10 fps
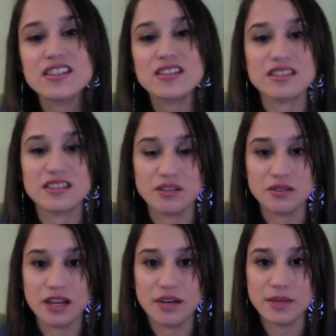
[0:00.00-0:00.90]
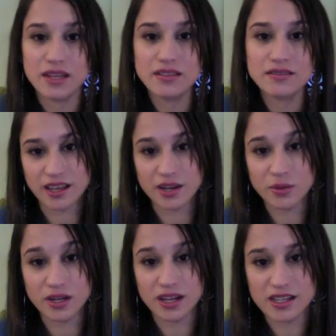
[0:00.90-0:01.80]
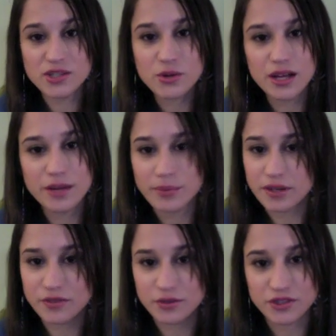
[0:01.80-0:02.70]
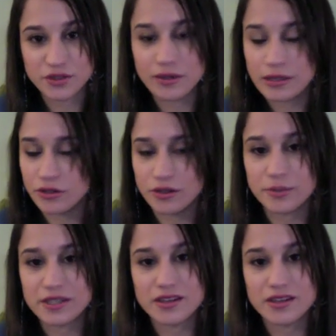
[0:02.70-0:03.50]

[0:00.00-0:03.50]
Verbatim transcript: Seriously, don't lie to me. I don't want to get into it, but if you do, you're going to be